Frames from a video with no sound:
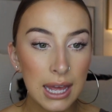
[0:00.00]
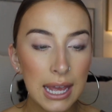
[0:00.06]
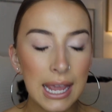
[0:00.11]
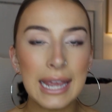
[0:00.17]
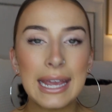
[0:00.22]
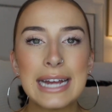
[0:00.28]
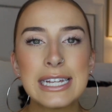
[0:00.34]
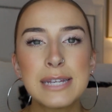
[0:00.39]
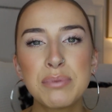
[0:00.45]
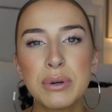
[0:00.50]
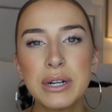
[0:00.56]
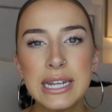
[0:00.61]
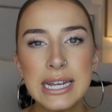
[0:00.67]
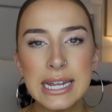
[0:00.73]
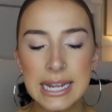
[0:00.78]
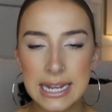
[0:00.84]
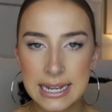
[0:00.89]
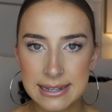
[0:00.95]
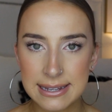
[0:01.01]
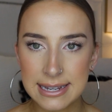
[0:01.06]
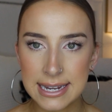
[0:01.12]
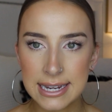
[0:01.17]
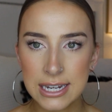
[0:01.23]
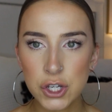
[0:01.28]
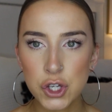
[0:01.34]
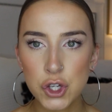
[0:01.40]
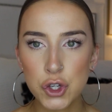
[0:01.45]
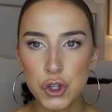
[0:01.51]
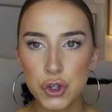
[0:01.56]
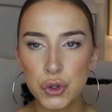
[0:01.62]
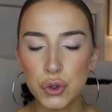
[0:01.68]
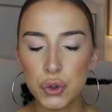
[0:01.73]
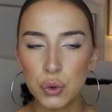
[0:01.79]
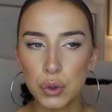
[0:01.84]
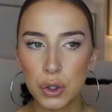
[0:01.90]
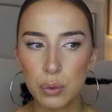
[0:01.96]
it gets pretty easy
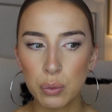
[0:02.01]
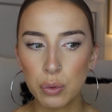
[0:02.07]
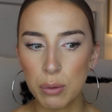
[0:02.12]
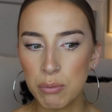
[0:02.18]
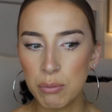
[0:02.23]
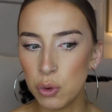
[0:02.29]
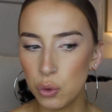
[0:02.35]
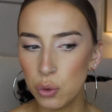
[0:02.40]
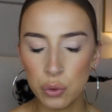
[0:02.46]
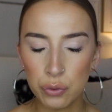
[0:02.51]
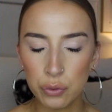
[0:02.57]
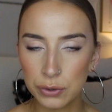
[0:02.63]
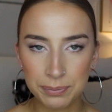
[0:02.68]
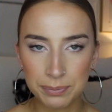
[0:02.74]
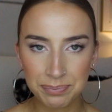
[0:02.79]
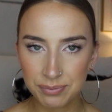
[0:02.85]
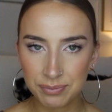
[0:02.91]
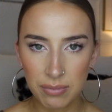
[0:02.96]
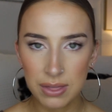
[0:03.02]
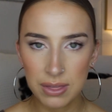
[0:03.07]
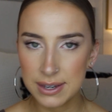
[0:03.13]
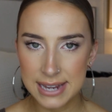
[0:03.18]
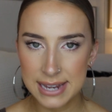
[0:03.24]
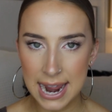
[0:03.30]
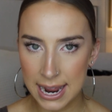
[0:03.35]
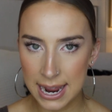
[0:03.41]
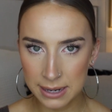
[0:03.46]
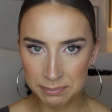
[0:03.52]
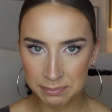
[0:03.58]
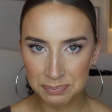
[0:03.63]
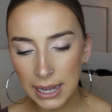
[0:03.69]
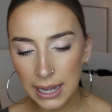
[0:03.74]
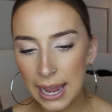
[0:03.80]
to remove the tan.